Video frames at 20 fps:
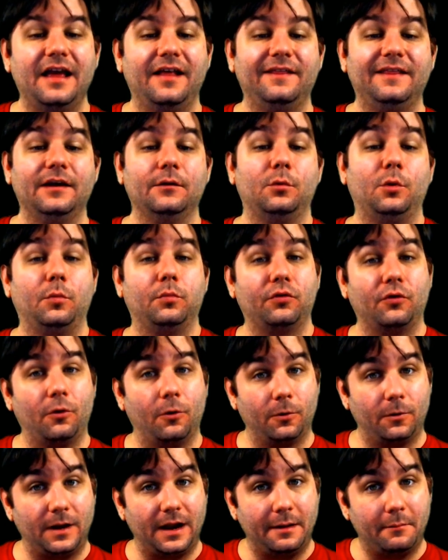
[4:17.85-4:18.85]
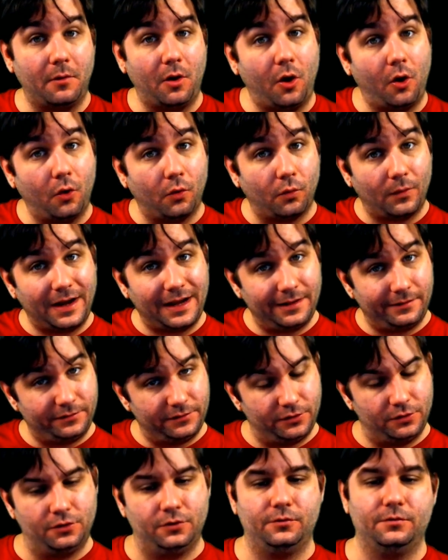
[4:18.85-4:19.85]
They will program around the
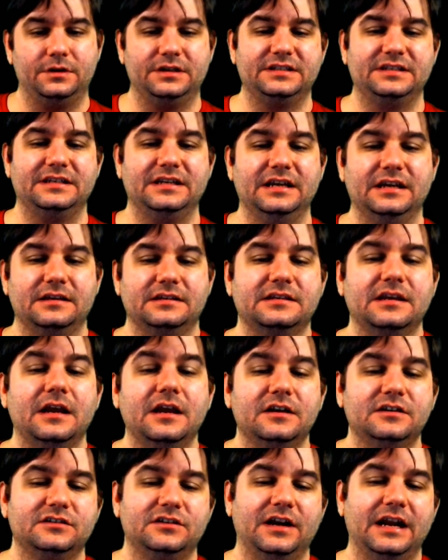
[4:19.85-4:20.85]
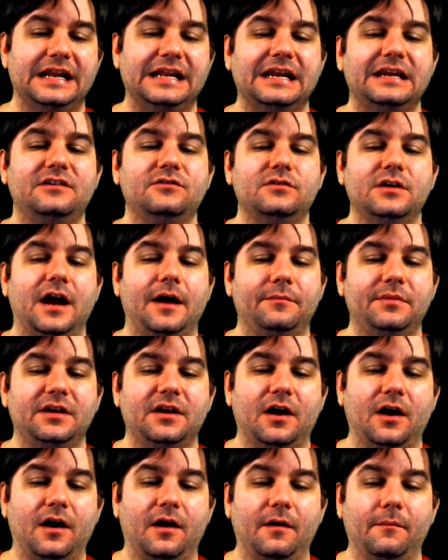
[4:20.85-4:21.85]
heuristics so that they do not
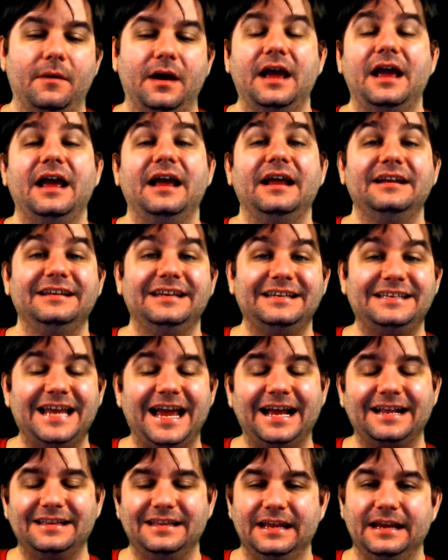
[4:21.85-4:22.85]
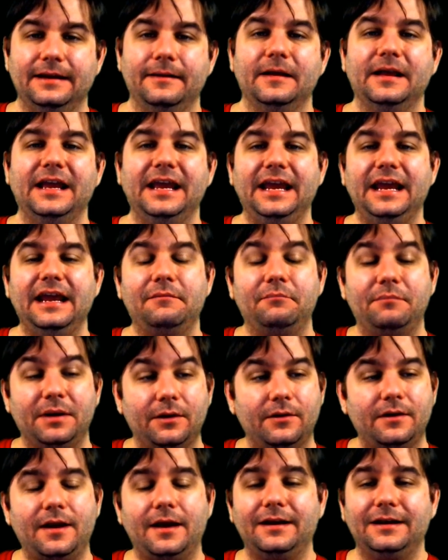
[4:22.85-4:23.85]
become detected. It
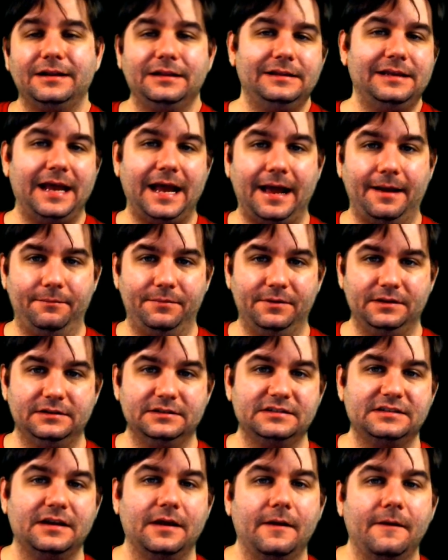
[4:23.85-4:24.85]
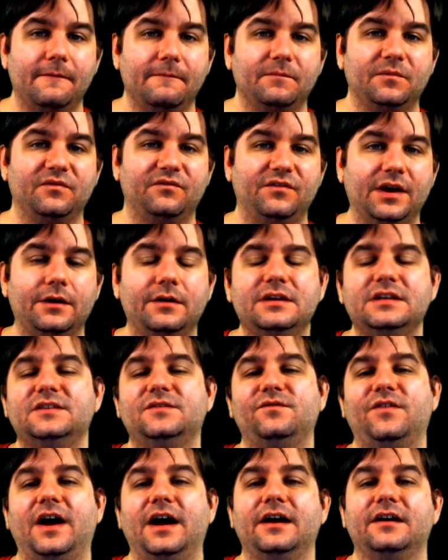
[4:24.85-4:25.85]
periodically happens. Various
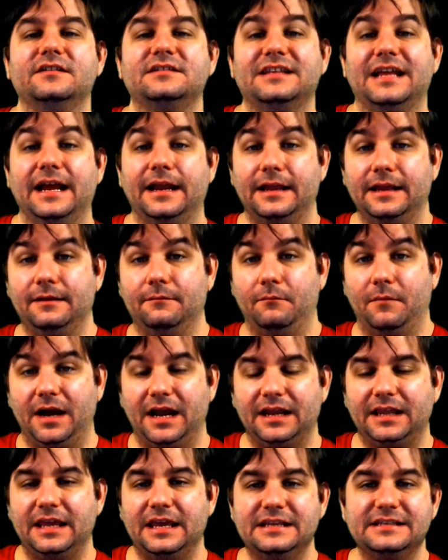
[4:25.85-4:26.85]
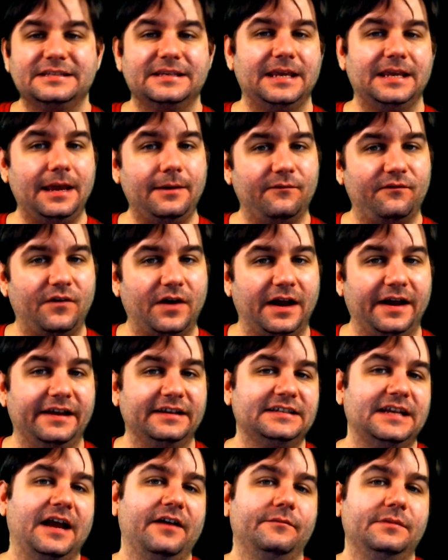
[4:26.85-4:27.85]
files, like in my case, game
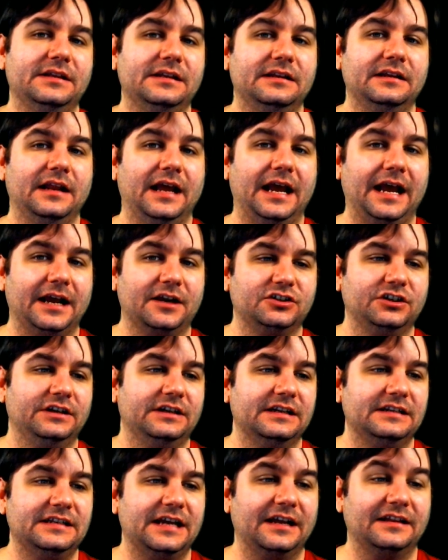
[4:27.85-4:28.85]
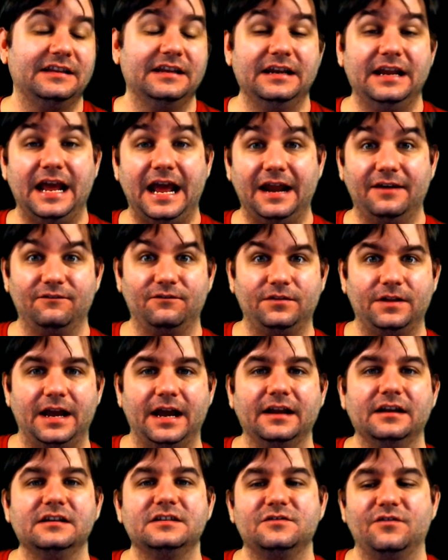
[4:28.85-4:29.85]
files, have been actually detected and
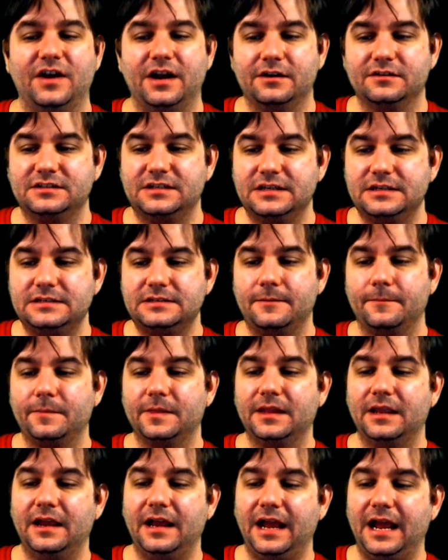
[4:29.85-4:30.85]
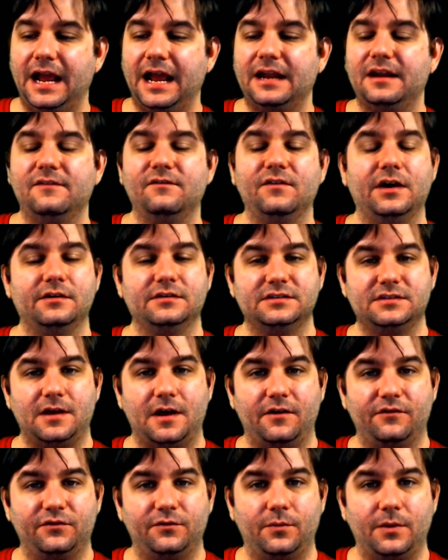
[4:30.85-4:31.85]
flagged as viruses. Antivirus
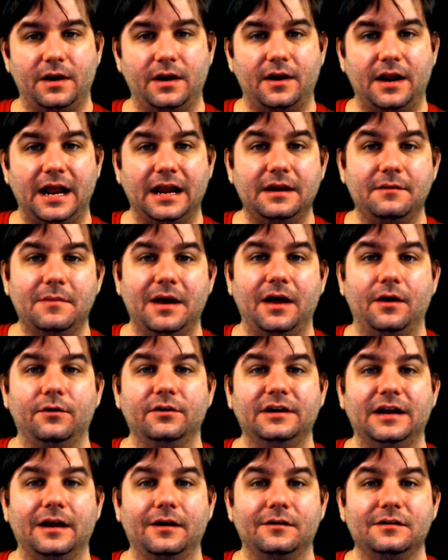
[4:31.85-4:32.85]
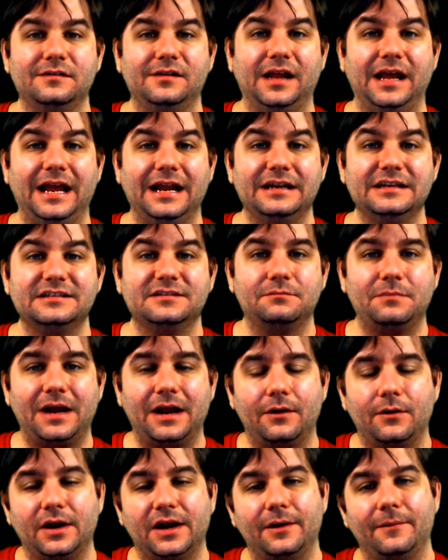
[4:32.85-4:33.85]
software, anti-malware, and
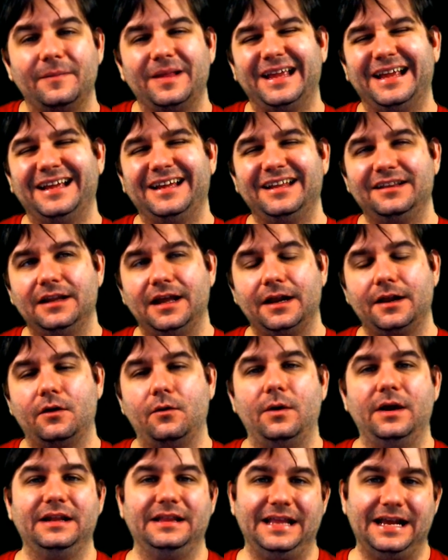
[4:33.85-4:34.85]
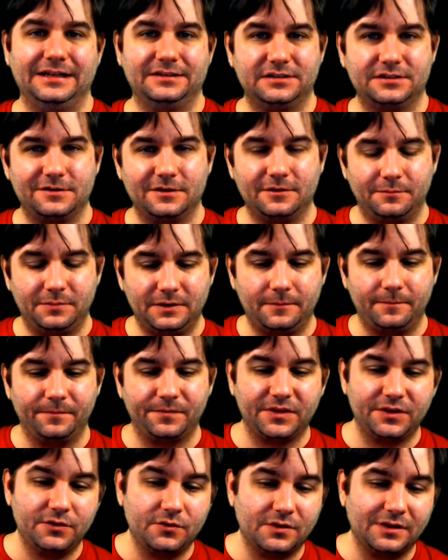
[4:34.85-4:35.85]
anti-spyware, not quite that stupid.
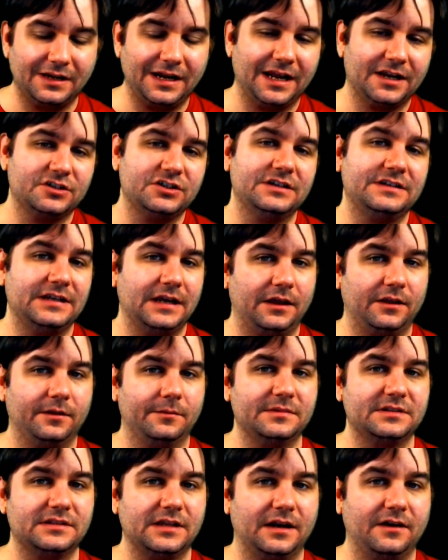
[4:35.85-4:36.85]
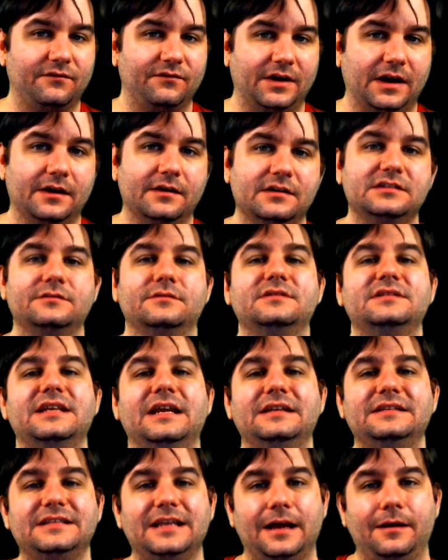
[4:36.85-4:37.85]
You can actually tell them it's not a virus. We'll
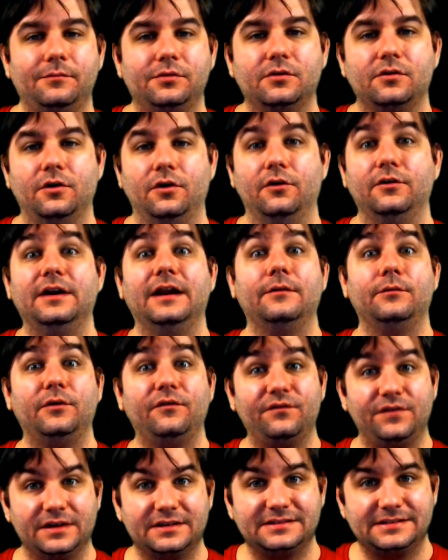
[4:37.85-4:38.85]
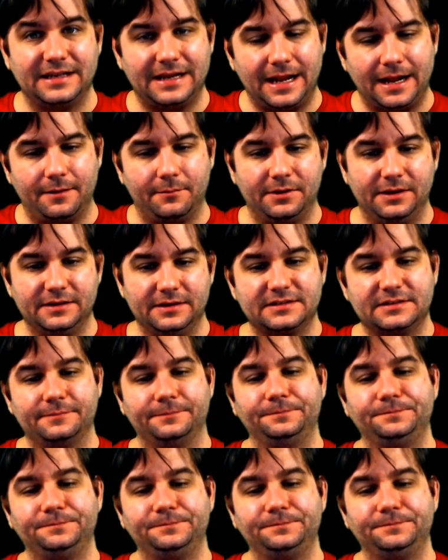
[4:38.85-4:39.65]
send sample code and we'll fix the database.